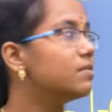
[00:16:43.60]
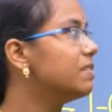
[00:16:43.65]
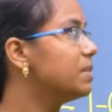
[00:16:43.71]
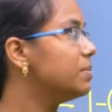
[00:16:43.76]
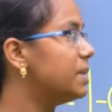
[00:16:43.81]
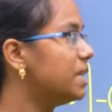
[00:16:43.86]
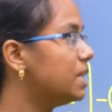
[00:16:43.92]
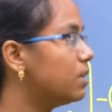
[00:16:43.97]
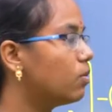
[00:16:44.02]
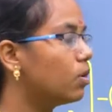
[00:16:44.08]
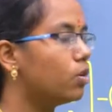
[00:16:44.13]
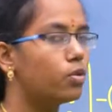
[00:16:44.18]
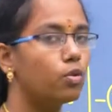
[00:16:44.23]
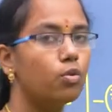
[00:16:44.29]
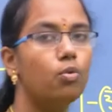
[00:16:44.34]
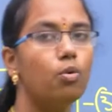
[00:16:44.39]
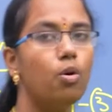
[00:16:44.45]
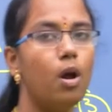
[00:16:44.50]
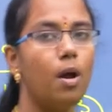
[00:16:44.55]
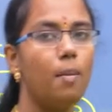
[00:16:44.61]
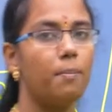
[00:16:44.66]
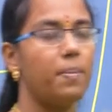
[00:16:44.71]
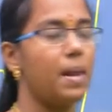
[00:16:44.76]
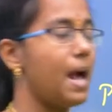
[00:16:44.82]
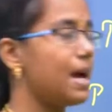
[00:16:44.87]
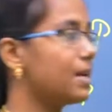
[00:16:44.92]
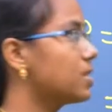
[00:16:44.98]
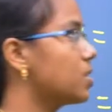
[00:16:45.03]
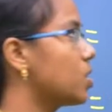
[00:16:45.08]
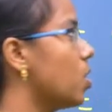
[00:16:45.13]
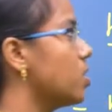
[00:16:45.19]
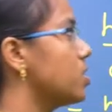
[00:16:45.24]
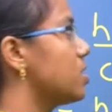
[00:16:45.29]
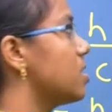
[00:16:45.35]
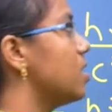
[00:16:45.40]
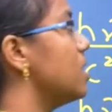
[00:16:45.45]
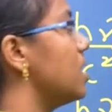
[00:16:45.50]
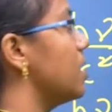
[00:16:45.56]
will be equal to Planck's
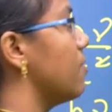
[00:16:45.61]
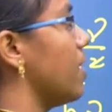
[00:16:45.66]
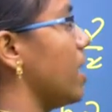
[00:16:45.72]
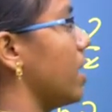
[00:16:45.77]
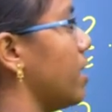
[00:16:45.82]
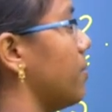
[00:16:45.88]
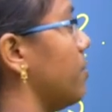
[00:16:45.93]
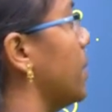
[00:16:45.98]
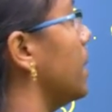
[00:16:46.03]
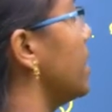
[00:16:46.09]
constant divided by